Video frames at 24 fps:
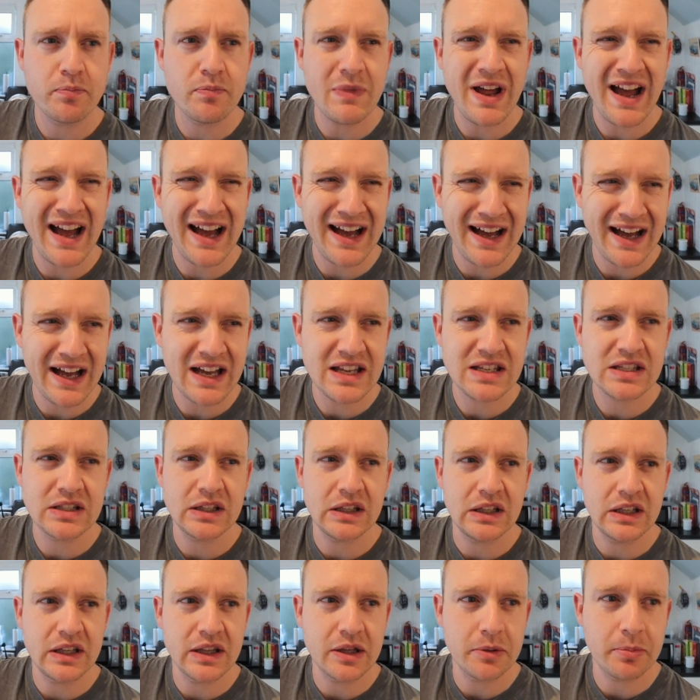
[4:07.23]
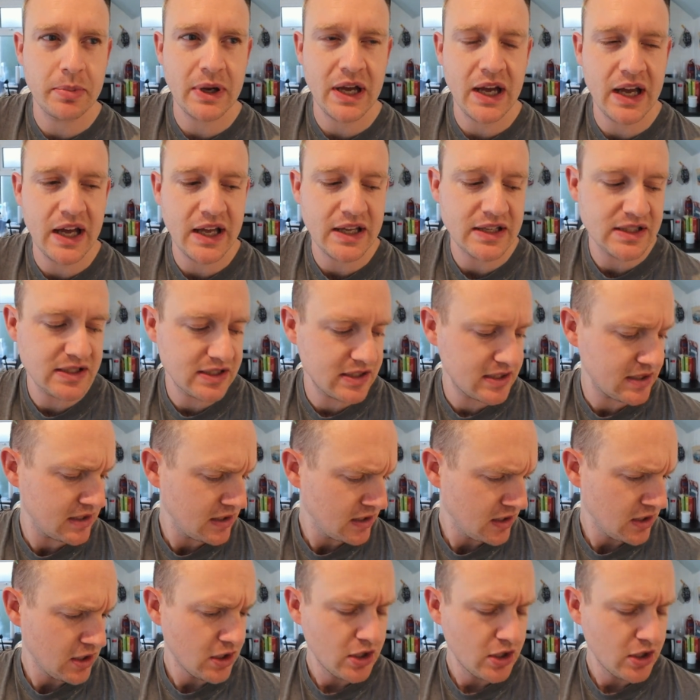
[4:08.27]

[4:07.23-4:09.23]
hassle in the past